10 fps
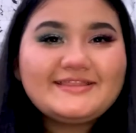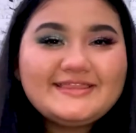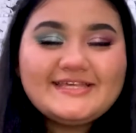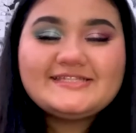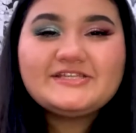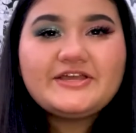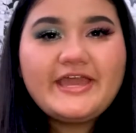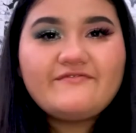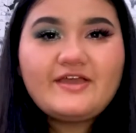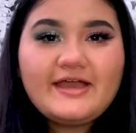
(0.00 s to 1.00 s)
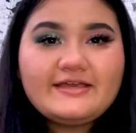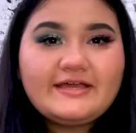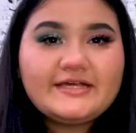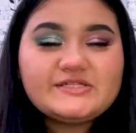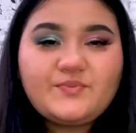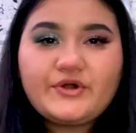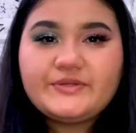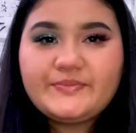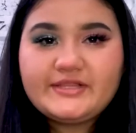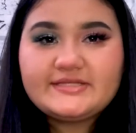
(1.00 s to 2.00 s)
This is your KVIKS
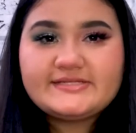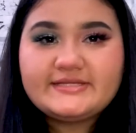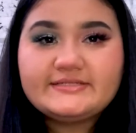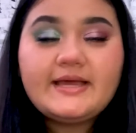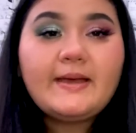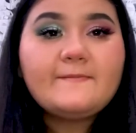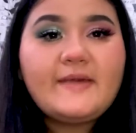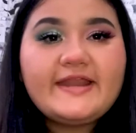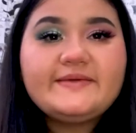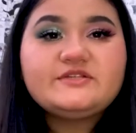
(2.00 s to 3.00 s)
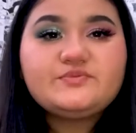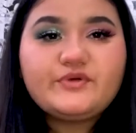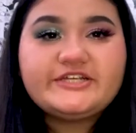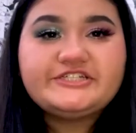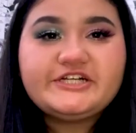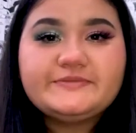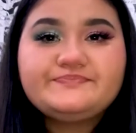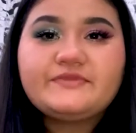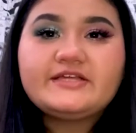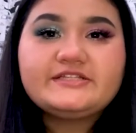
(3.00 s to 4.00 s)
Morning Bulletin. My name is Bracia,
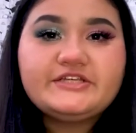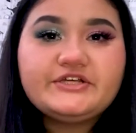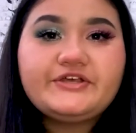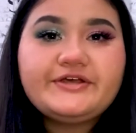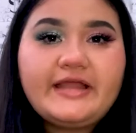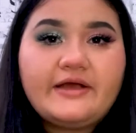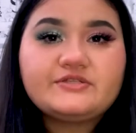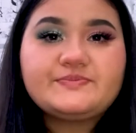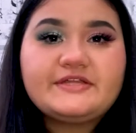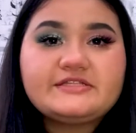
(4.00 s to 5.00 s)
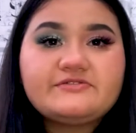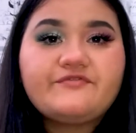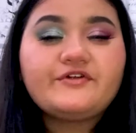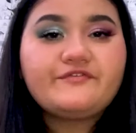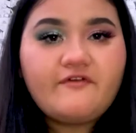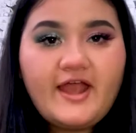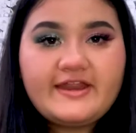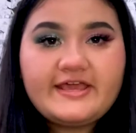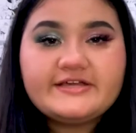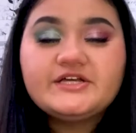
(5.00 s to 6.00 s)
and here are your announcements for
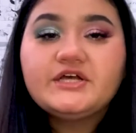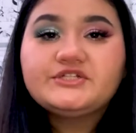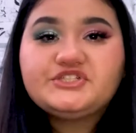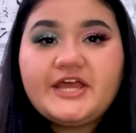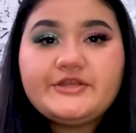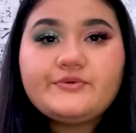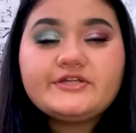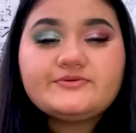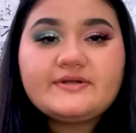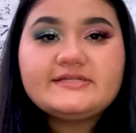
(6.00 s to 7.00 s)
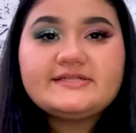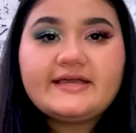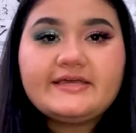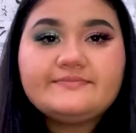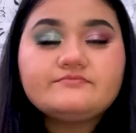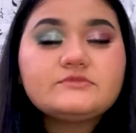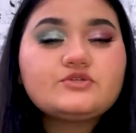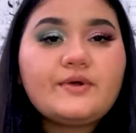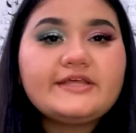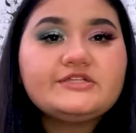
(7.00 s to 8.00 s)
Friday, January 22nd,
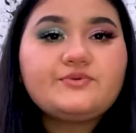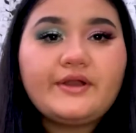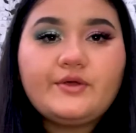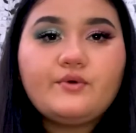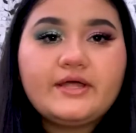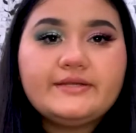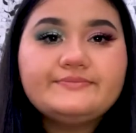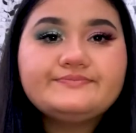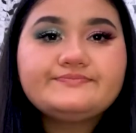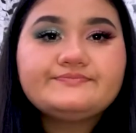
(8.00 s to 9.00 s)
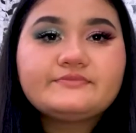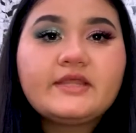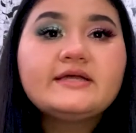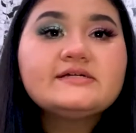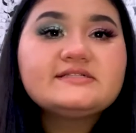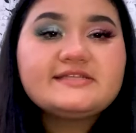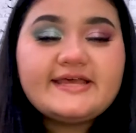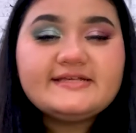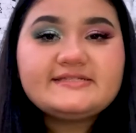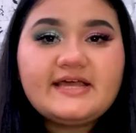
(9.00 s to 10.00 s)
2021.
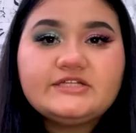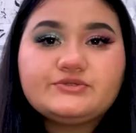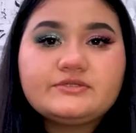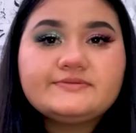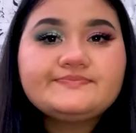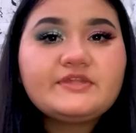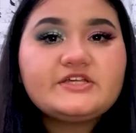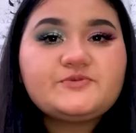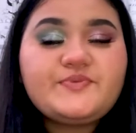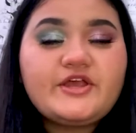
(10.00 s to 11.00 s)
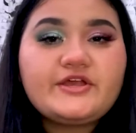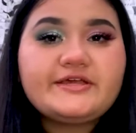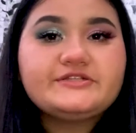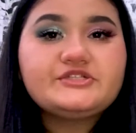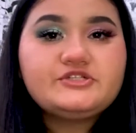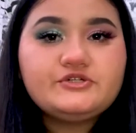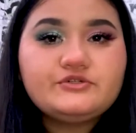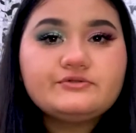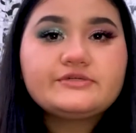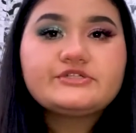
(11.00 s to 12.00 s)
Today's schedule is periods
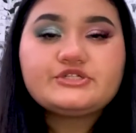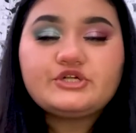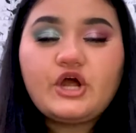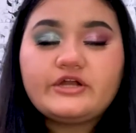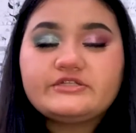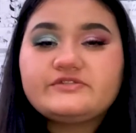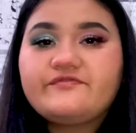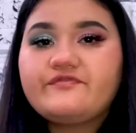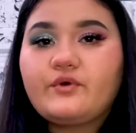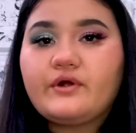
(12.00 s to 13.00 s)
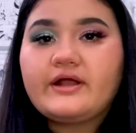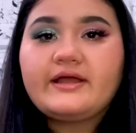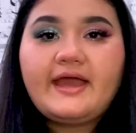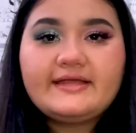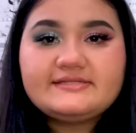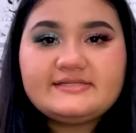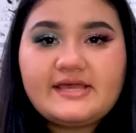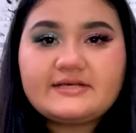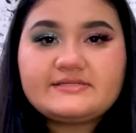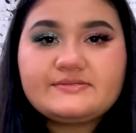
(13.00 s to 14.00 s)
2, stars 4, and
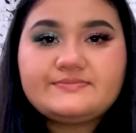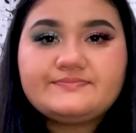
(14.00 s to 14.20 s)
6.